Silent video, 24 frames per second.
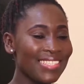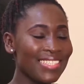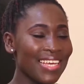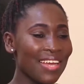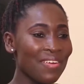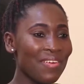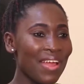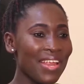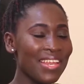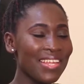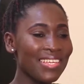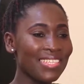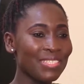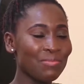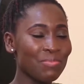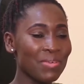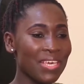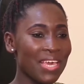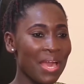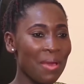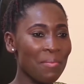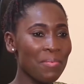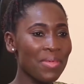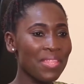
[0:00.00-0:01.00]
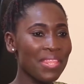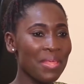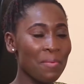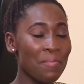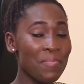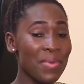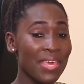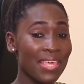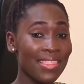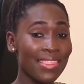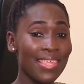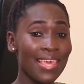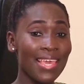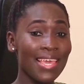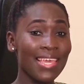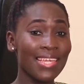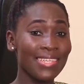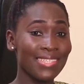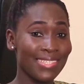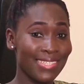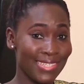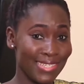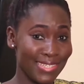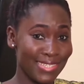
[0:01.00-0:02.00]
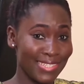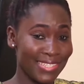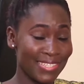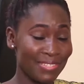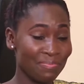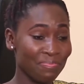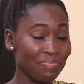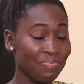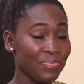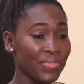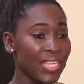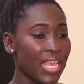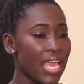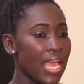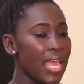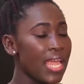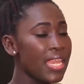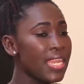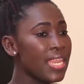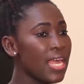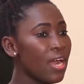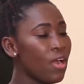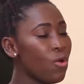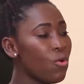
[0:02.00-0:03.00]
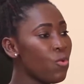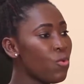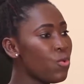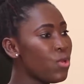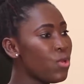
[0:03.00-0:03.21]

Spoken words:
Takoradi is becoming a big thing indeed. Now,